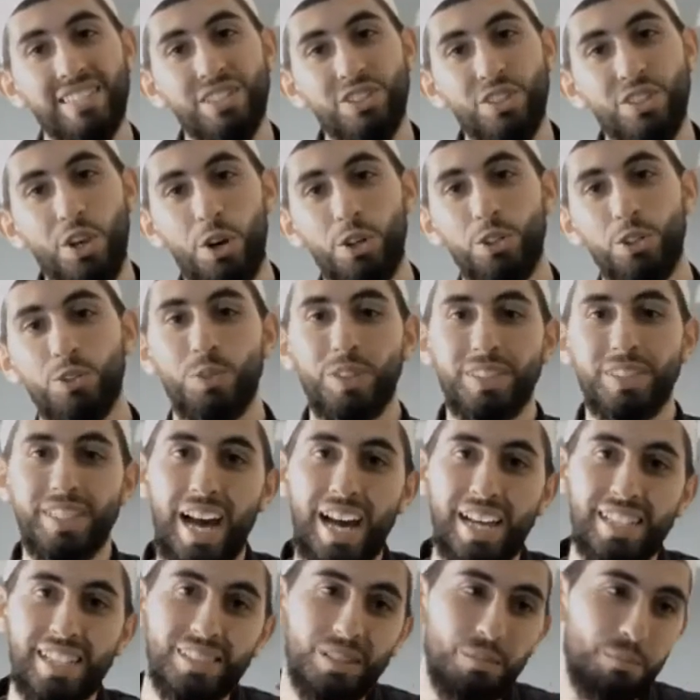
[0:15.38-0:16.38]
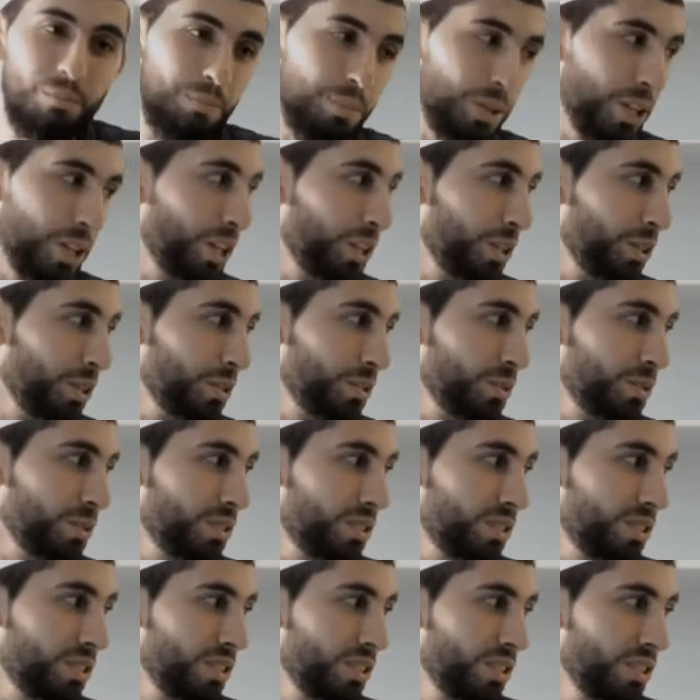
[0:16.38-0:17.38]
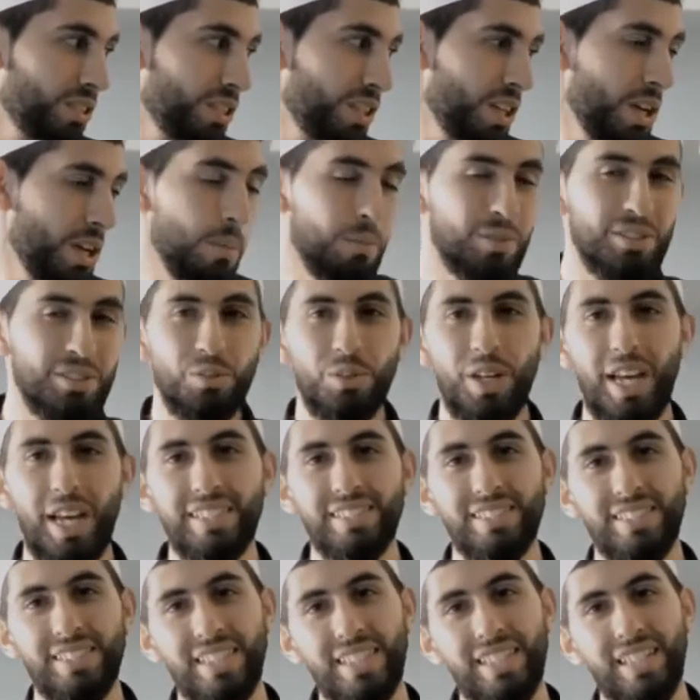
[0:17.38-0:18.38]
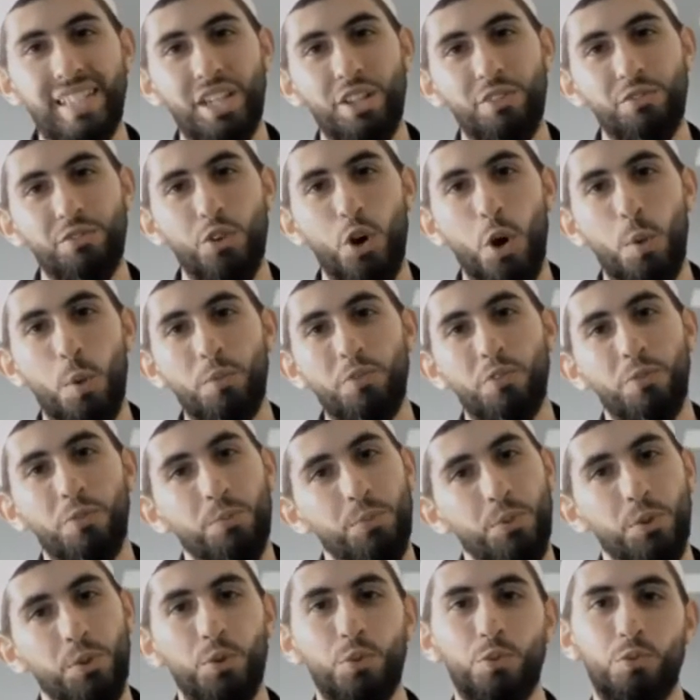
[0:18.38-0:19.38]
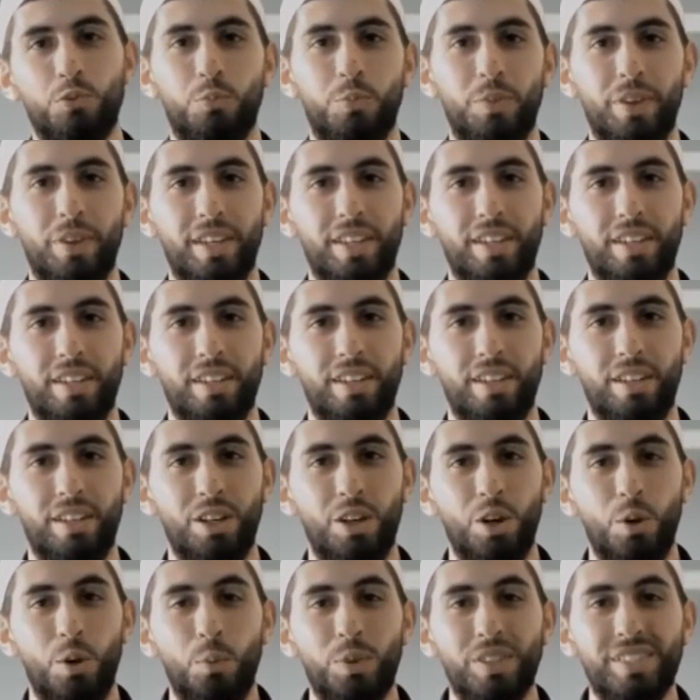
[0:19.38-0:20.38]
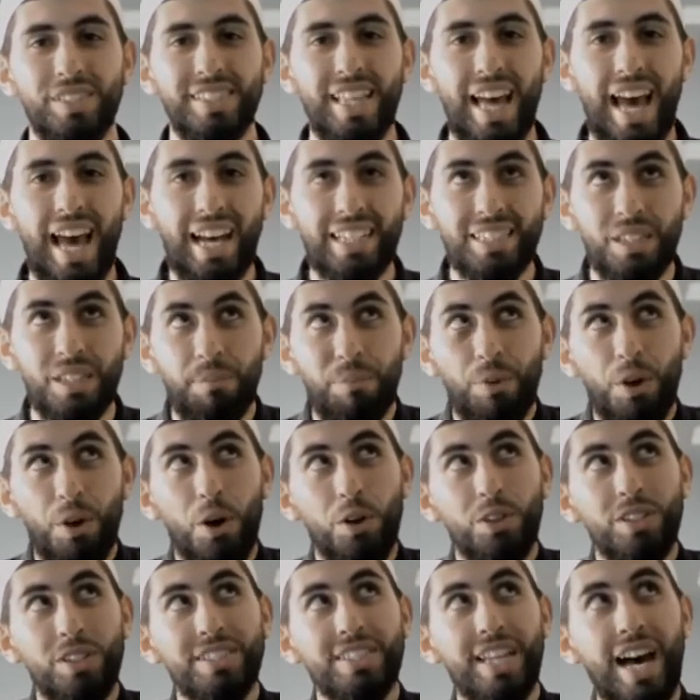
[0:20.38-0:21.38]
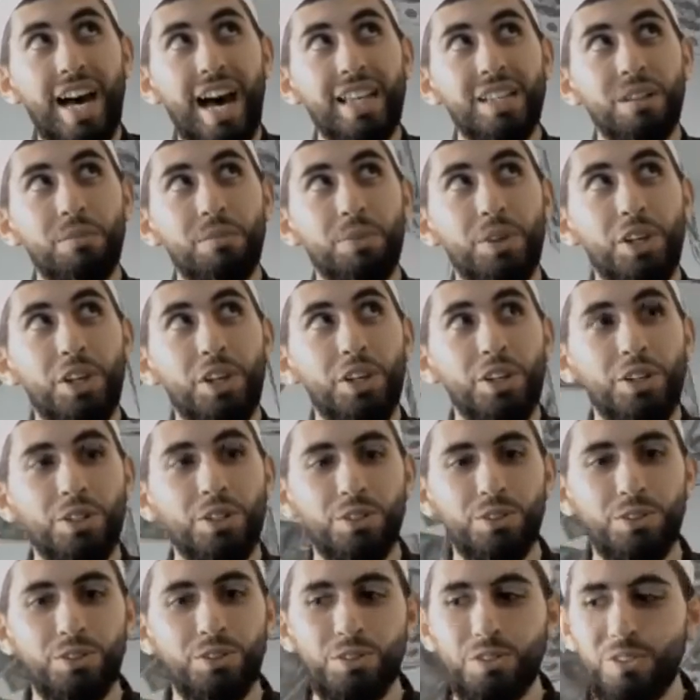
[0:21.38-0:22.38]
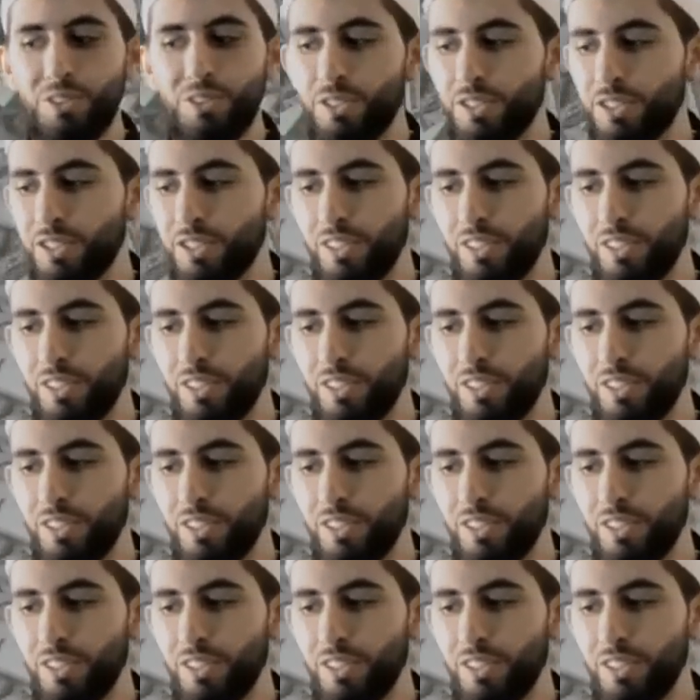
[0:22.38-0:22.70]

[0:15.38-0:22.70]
surgery, diets, and pills, we're still not seeing any form of improvement. We've stacked up all these dollar bills,